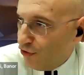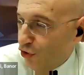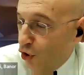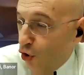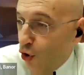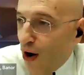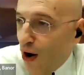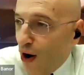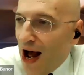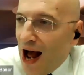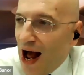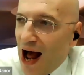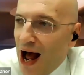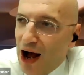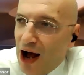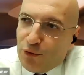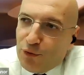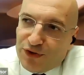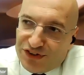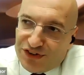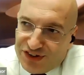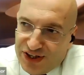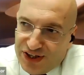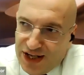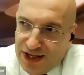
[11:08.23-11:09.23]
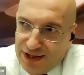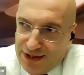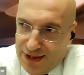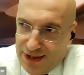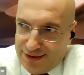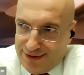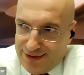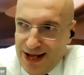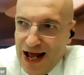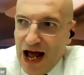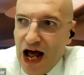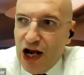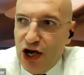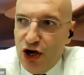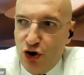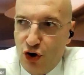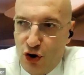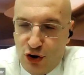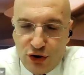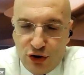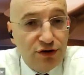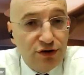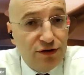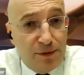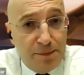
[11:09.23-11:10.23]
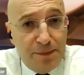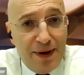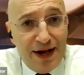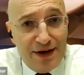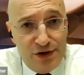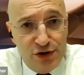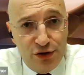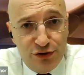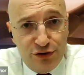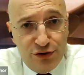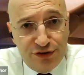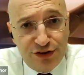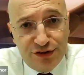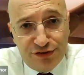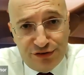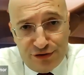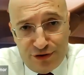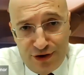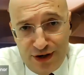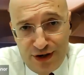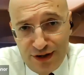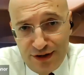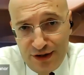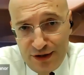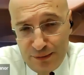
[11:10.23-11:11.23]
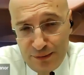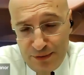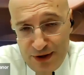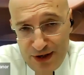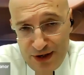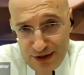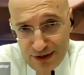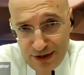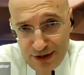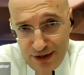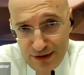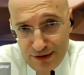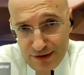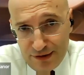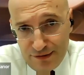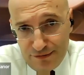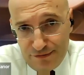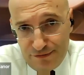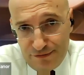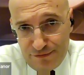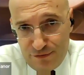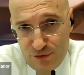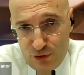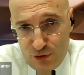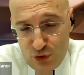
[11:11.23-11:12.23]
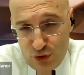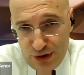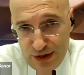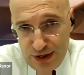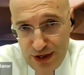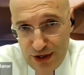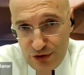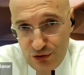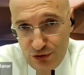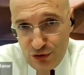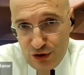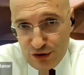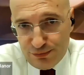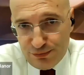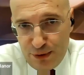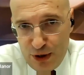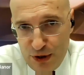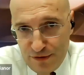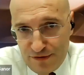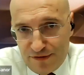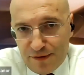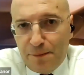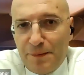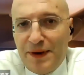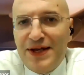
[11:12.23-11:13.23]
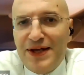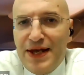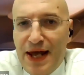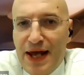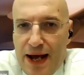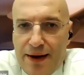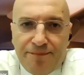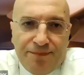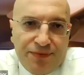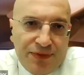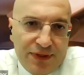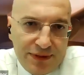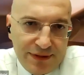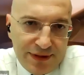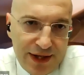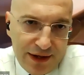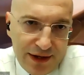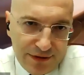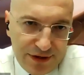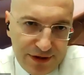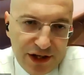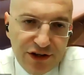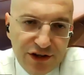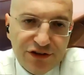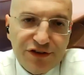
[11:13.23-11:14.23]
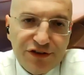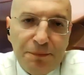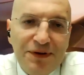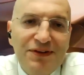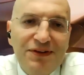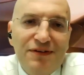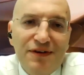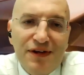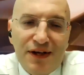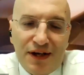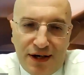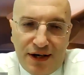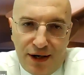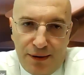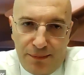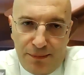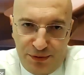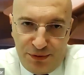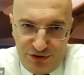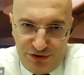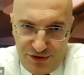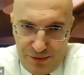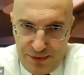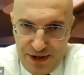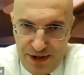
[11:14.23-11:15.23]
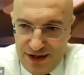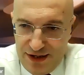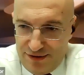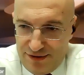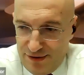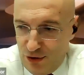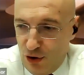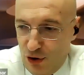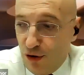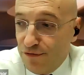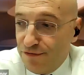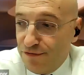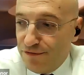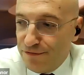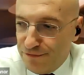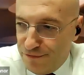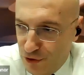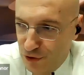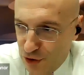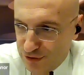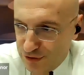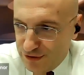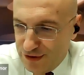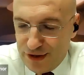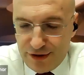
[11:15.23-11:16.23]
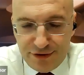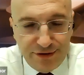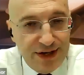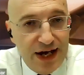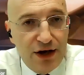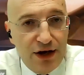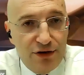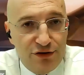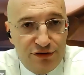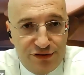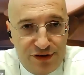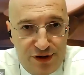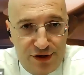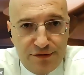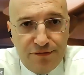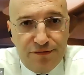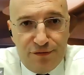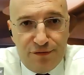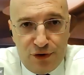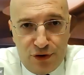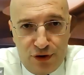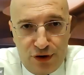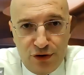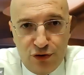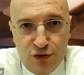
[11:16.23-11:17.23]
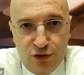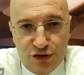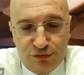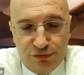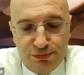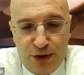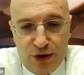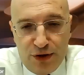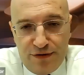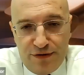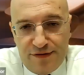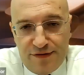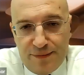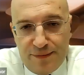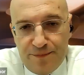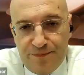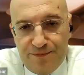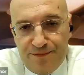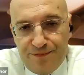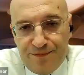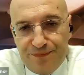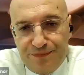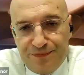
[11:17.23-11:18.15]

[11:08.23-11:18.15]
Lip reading: So I would say that a lot of the bad news is already in the market for US bonds. But yeah, there's a material possibility of further downside for US bonds.